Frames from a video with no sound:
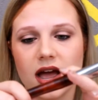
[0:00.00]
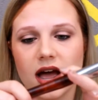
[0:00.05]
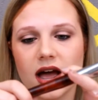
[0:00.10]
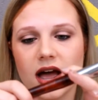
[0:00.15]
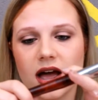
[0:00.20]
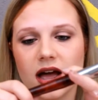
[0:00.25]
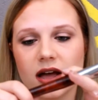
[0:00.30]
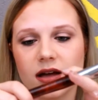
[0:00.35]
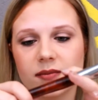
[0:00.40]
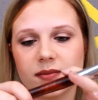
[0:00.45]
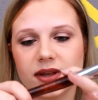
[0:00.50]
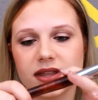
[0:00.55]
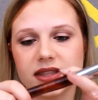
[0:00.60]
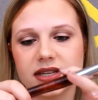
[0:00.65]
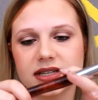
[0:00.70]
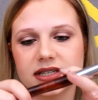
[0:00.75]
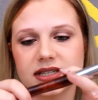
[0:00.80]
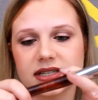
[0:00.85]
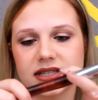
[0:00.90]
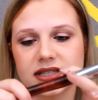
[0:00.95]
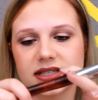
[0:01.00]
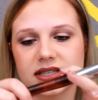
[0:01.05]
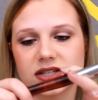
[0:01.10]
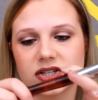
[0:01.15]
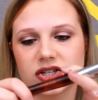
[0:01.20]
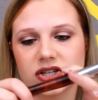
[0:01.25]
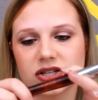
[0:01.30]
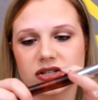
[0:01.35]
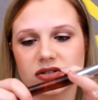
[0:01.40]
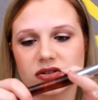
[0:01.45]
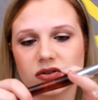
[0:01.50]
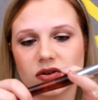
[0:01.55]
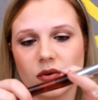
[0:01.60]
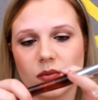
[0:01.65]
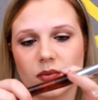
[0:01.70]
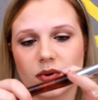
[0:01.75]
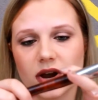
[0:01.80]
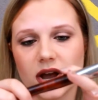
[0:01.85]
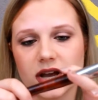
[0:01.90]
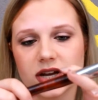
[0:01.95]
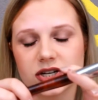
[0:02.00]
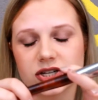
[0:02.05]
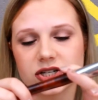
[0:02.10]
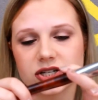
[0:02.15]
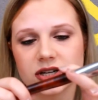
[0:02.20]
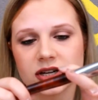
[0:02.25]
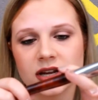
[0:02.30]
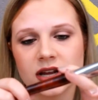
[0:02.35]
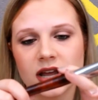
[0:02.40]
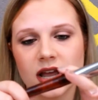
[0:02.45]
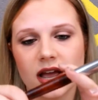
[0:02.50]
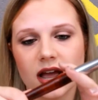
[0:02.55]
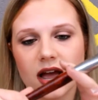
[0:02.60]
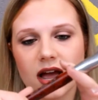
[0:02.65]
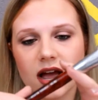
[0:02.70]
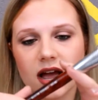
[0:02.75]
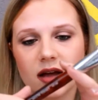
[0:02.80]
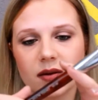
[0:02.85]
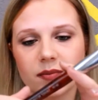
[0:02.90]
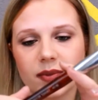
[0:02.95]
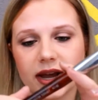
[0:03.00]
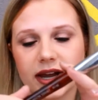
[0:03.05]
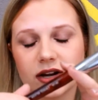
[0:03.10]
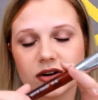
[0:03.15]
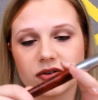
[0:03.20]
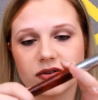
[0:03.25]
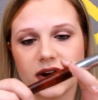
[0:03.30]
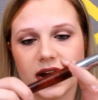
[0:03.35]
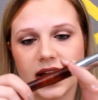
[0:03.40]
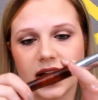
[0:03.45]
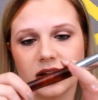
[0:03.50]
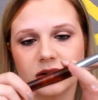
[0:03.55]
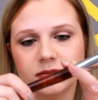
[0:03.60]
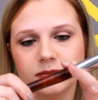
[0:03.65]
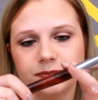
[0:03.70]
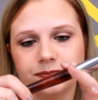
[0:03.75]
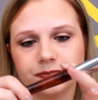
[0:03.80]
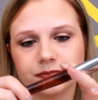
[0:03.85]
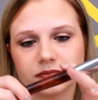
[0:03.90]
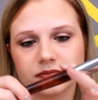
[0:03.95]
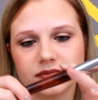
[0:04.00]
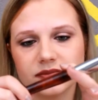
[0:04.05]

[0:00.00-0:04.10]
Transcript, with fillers: Um, this is the Chisel Brush um, by Crown.